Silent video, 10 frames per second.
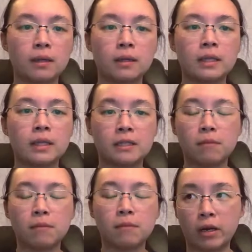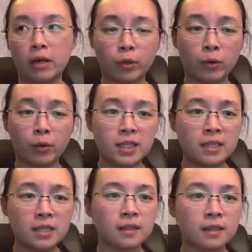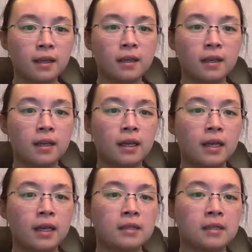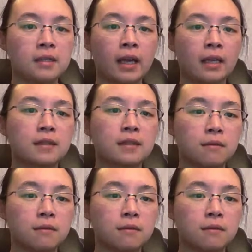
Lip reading: these membrane proteins is that